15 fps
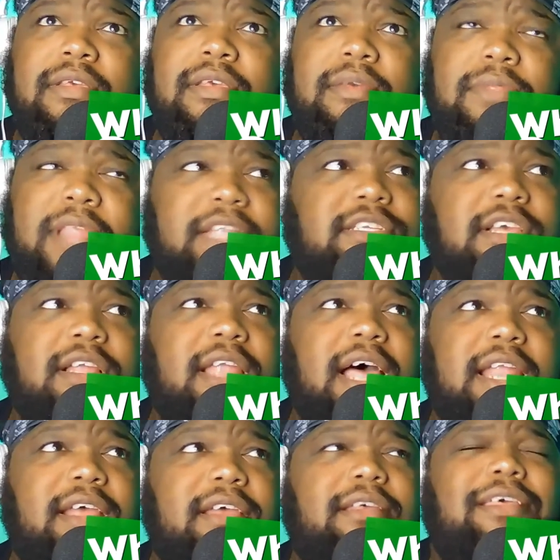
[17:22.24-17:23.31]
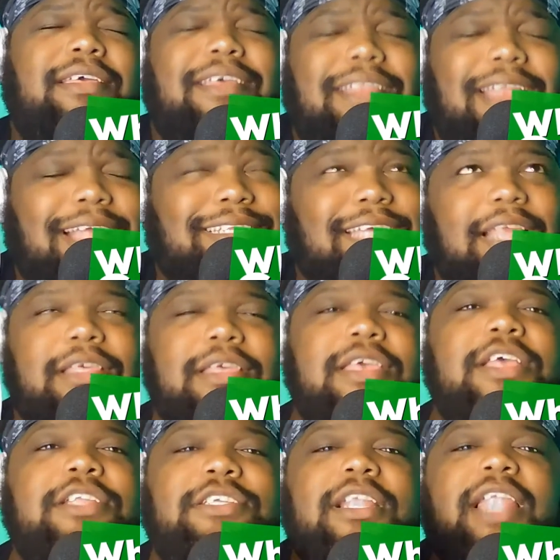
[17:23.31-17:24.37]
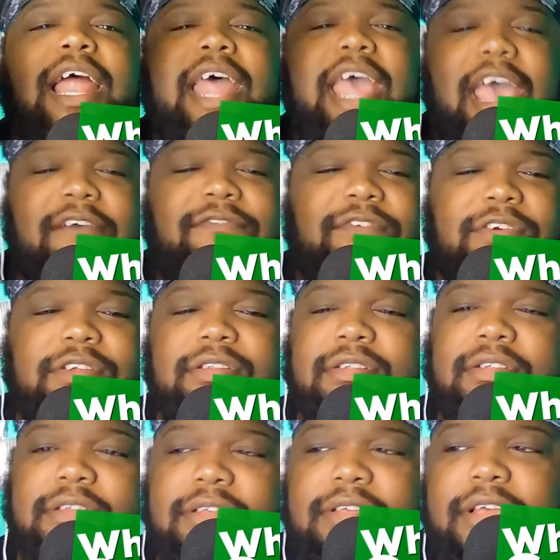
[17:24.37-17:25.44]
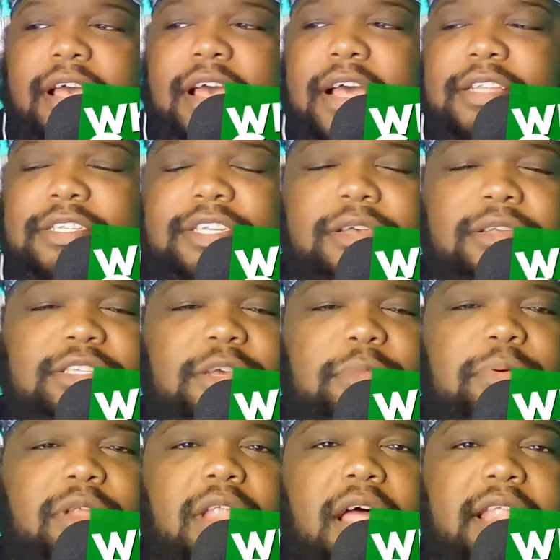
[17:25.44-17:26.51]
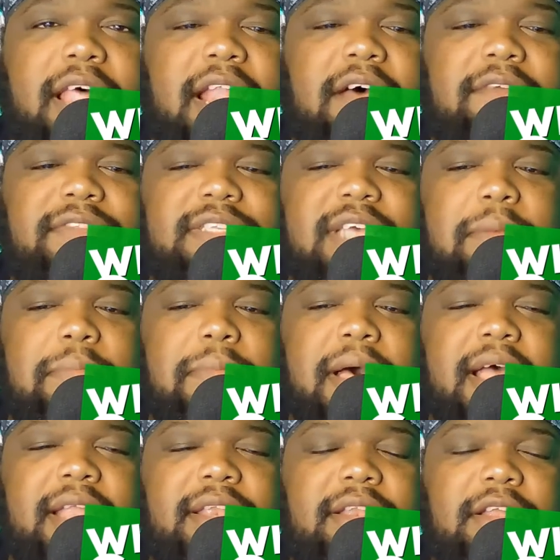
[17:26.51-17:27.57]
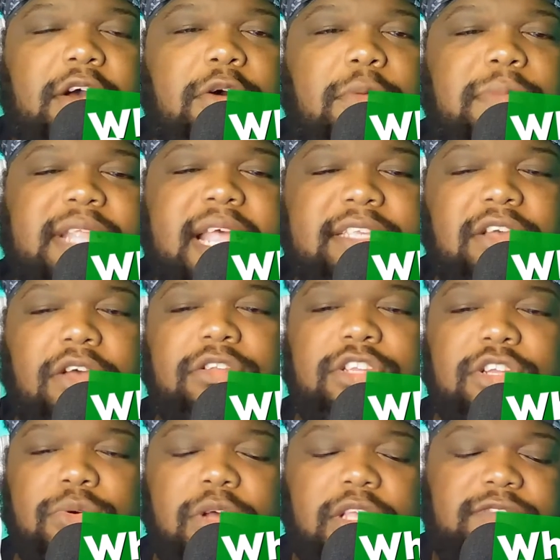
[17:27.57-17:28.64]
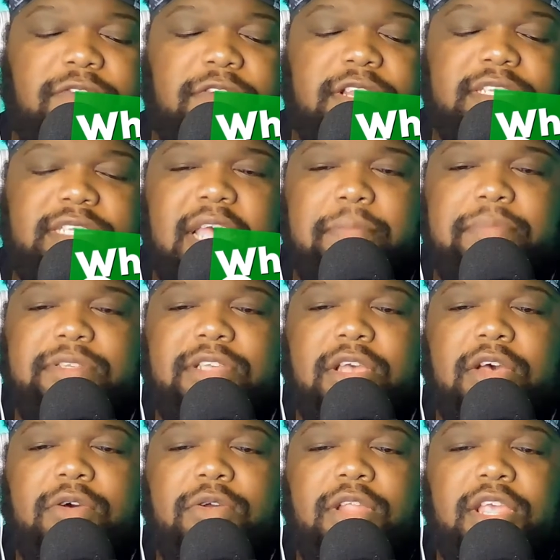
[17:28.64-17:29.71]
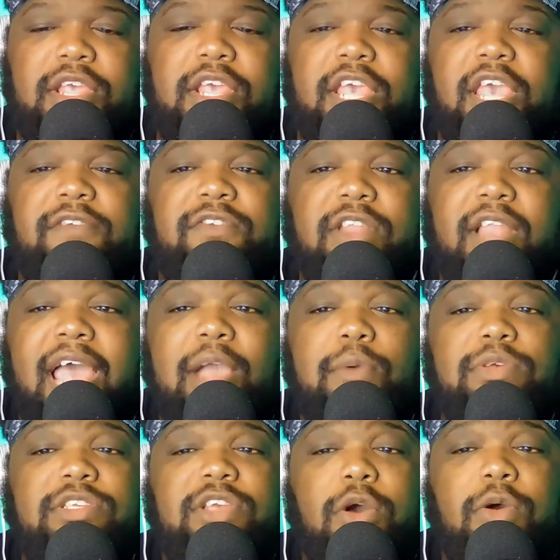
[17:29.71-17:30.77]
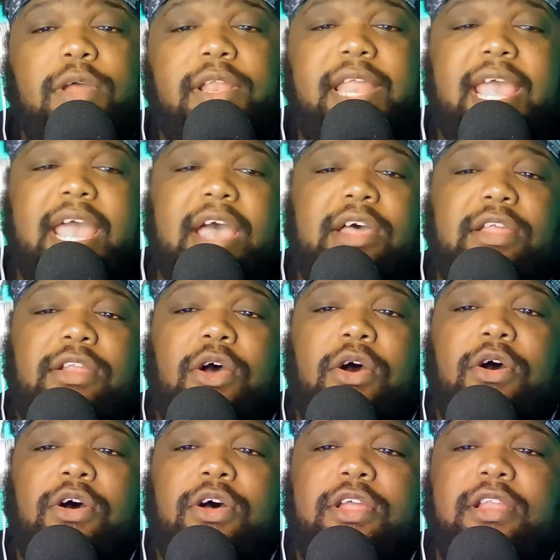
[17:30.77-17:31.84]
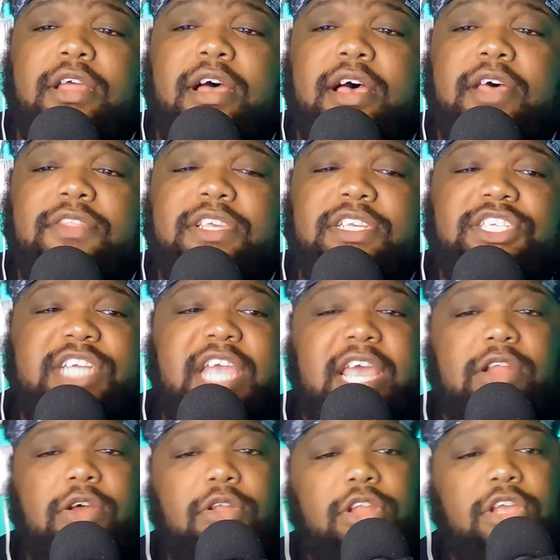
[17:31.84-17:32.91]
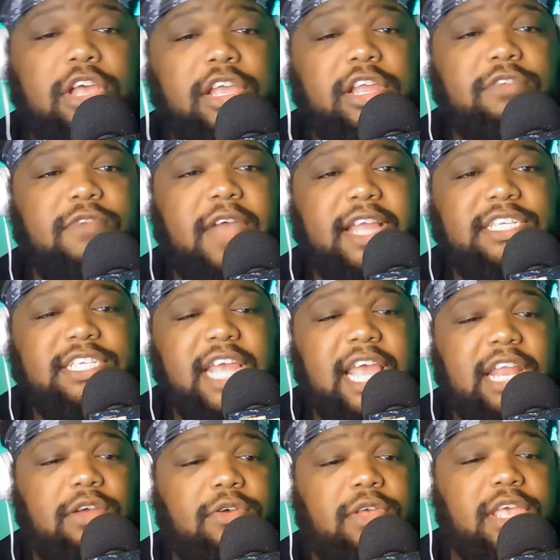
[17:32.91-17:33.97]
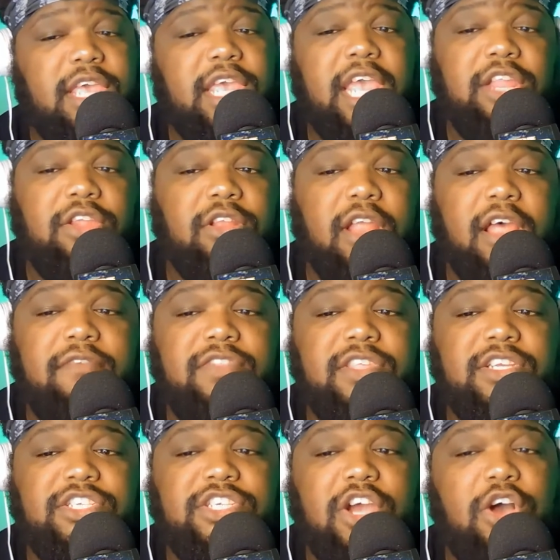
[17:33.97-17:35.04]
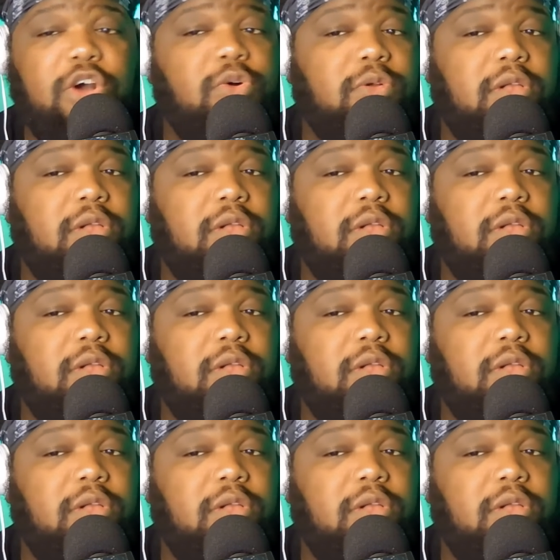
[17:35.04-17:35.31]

That took a lot of not talent, took a lot of effort to pull all that off the top of my dome. But that's going to do us for this episode. If you like what's going down on this channel, on the Cooking It Right channel, and you love this show